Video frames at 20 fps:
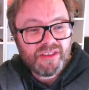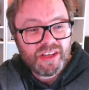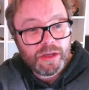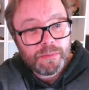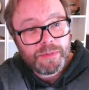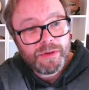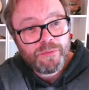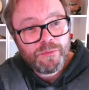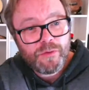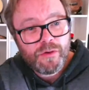
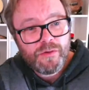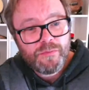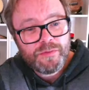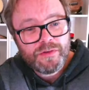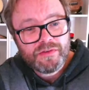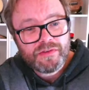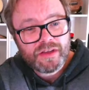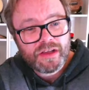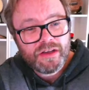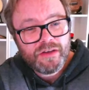could be thought
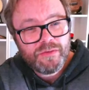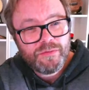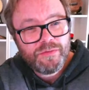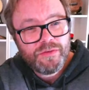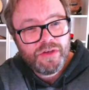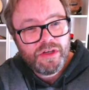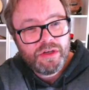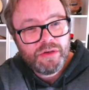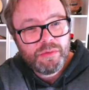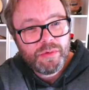of as kind of
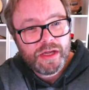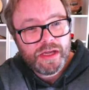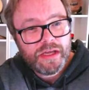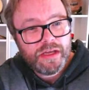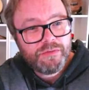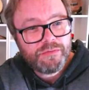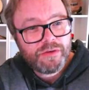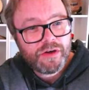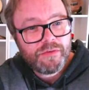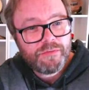new
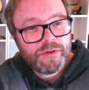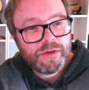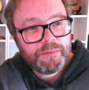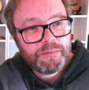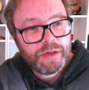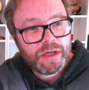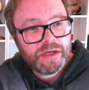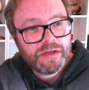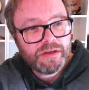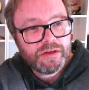wave rather than
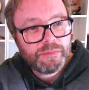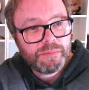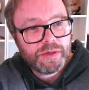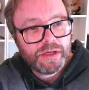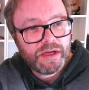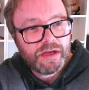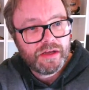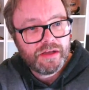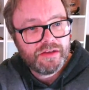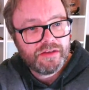punk,
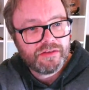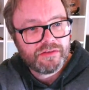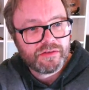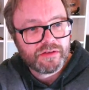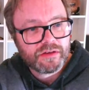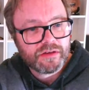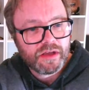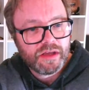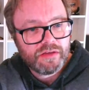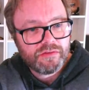but it's
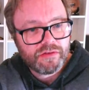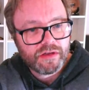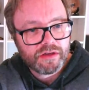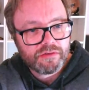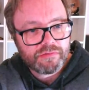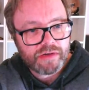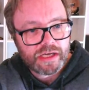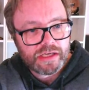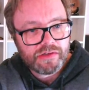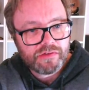a
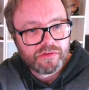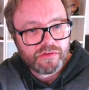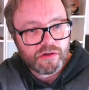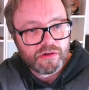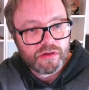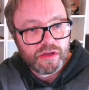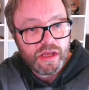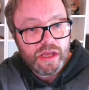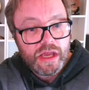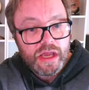great
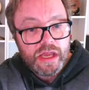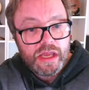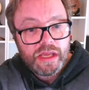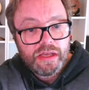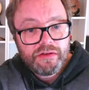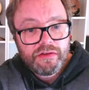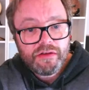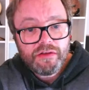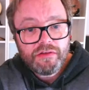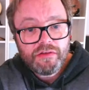song.
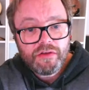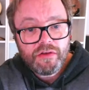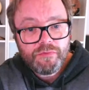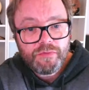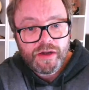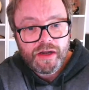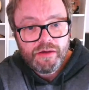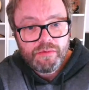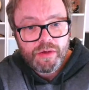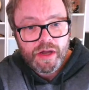It didn't do
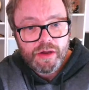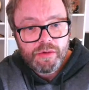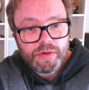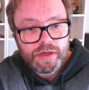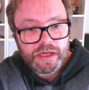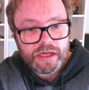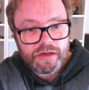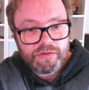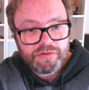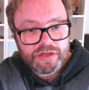very well
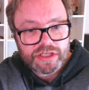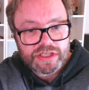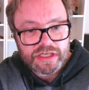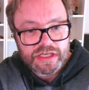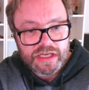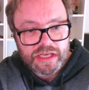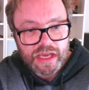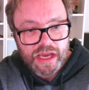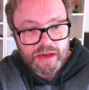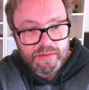when it
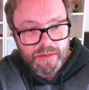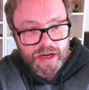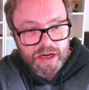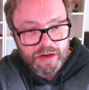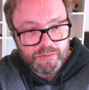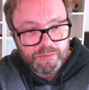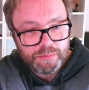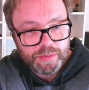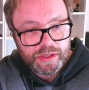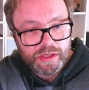originally came
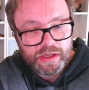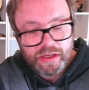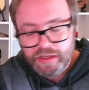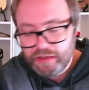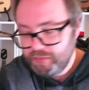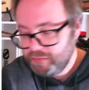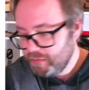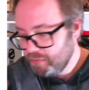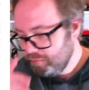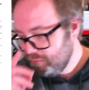out, but
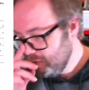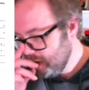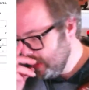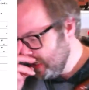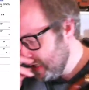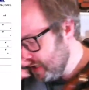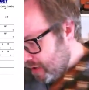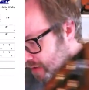it's really